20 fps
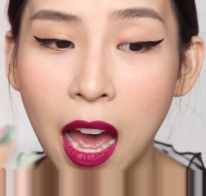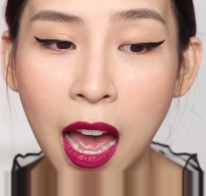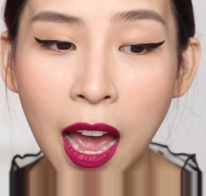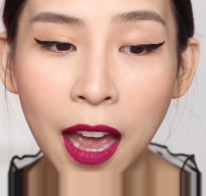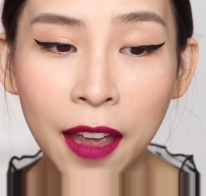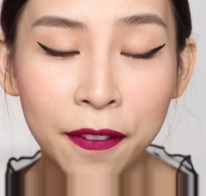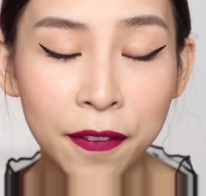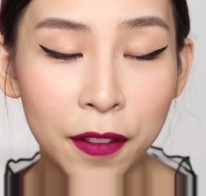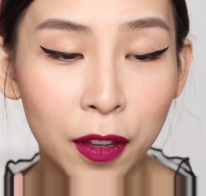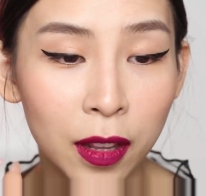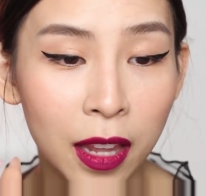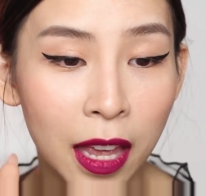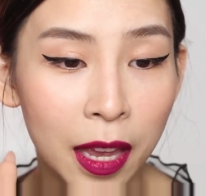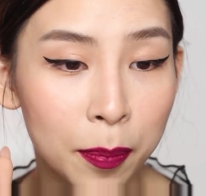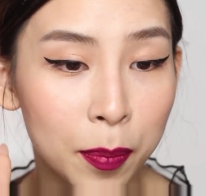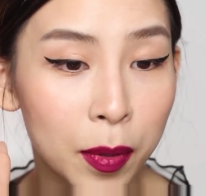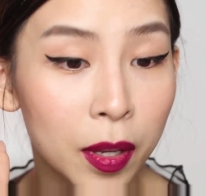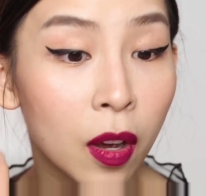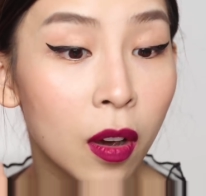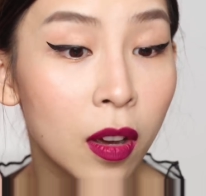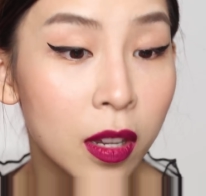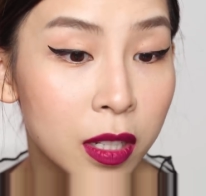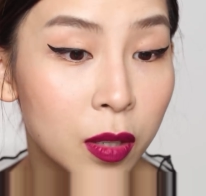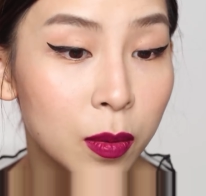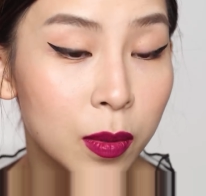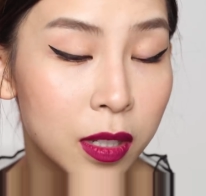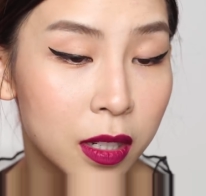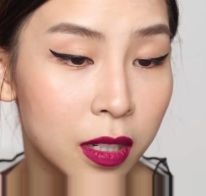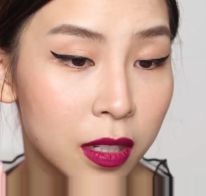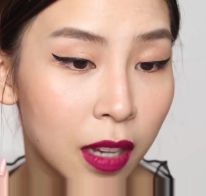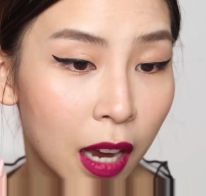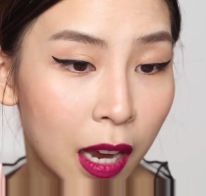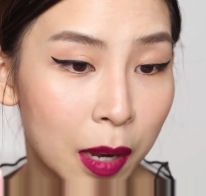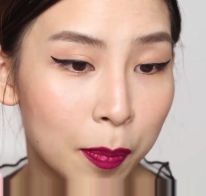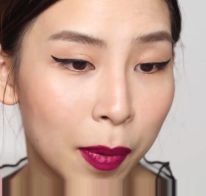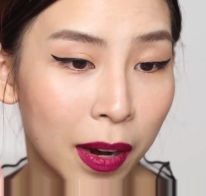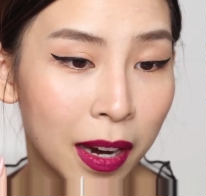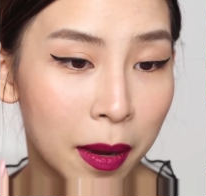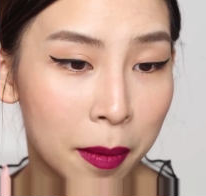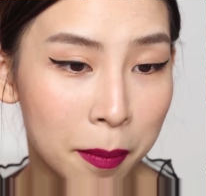I feel like because it was
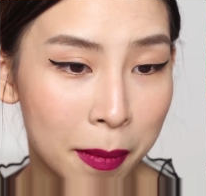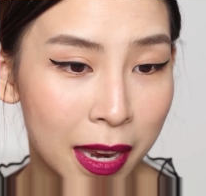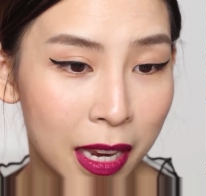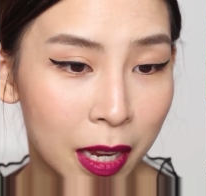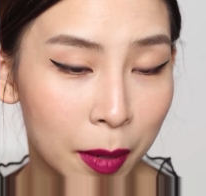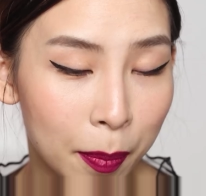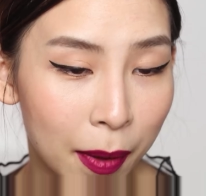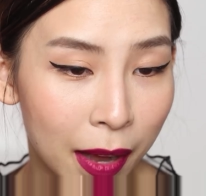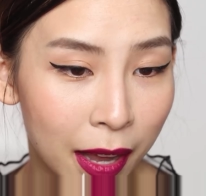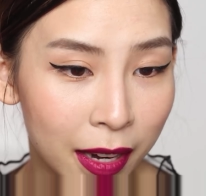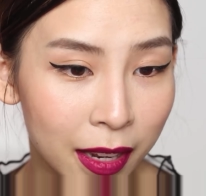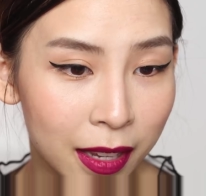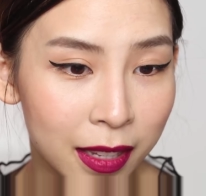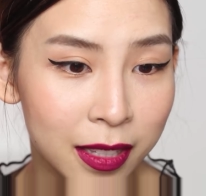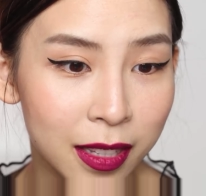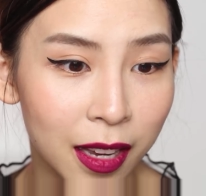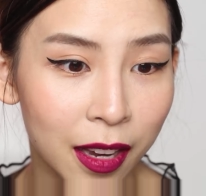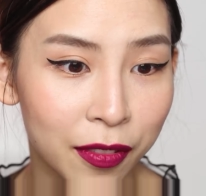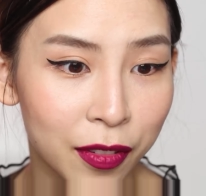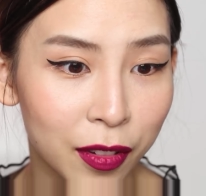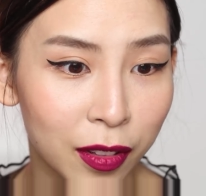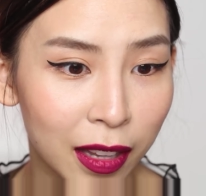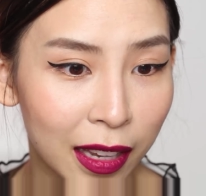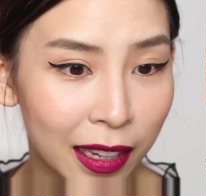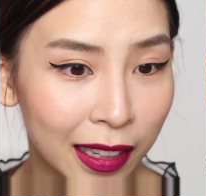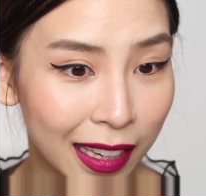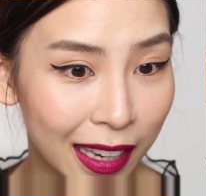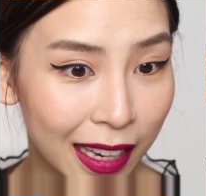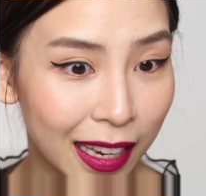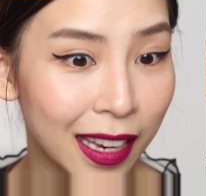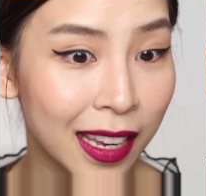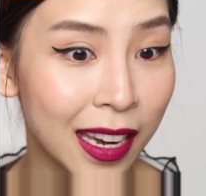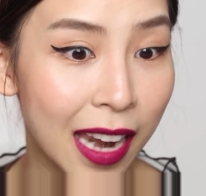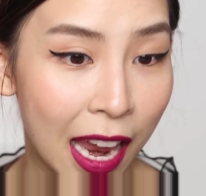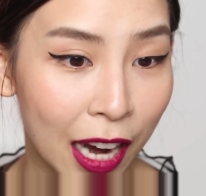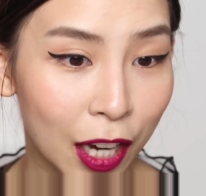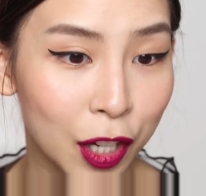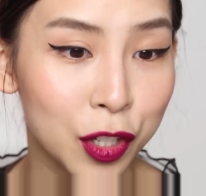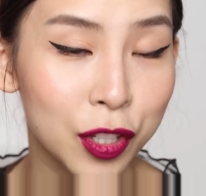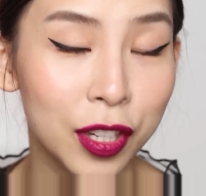designed by a makeup artist, I feel like it
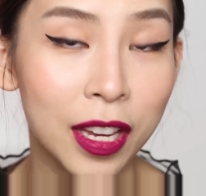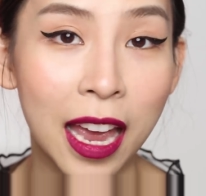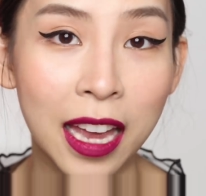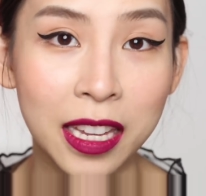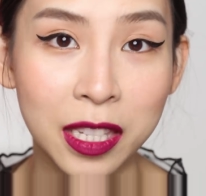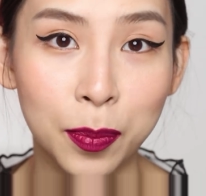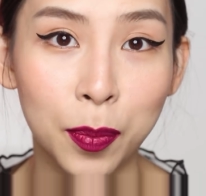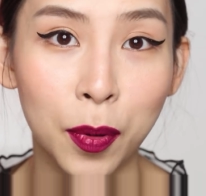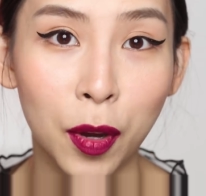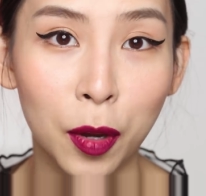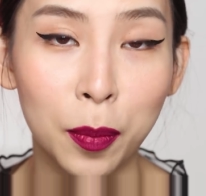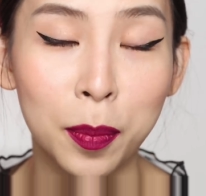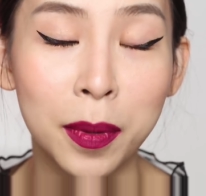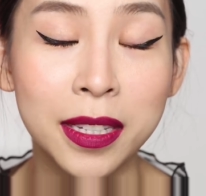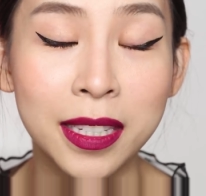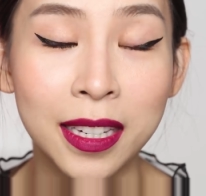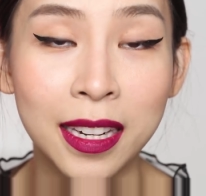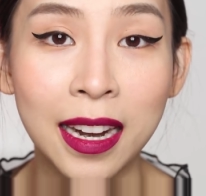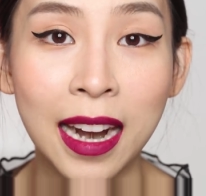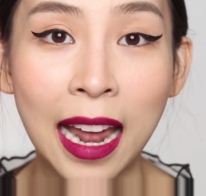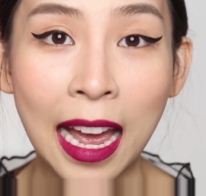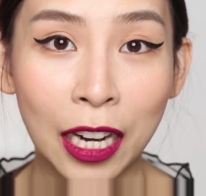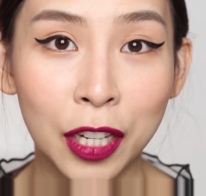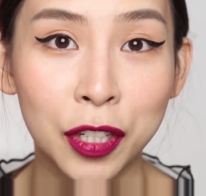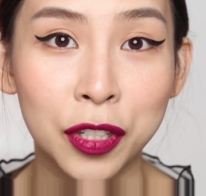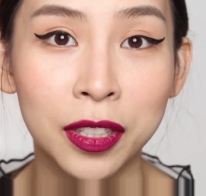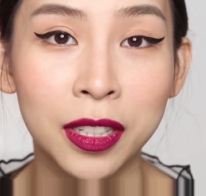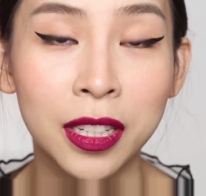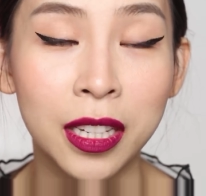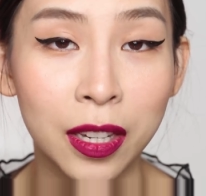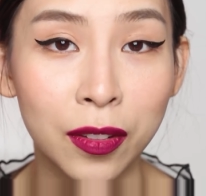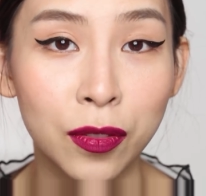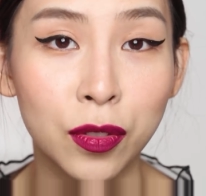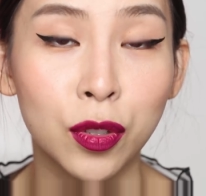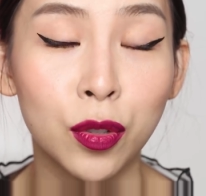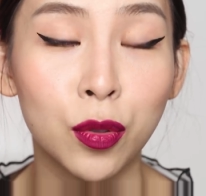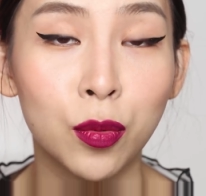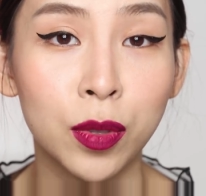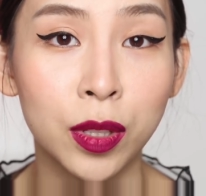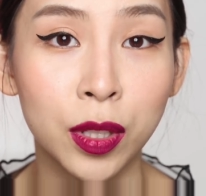actually has a purpose and it actually
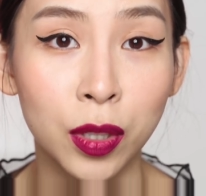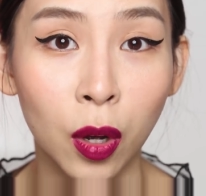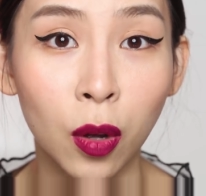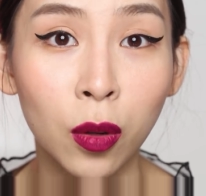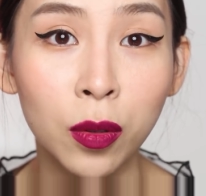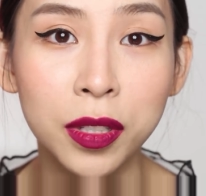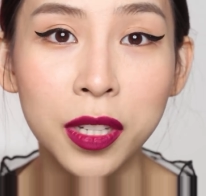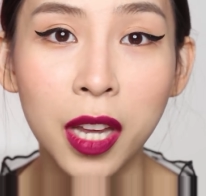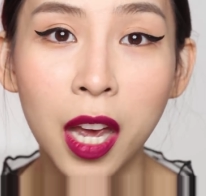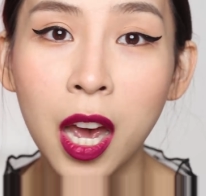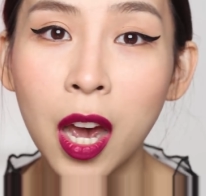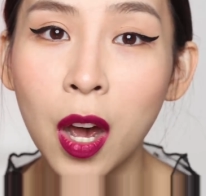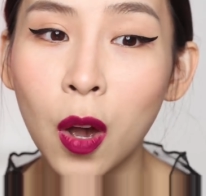gives you results,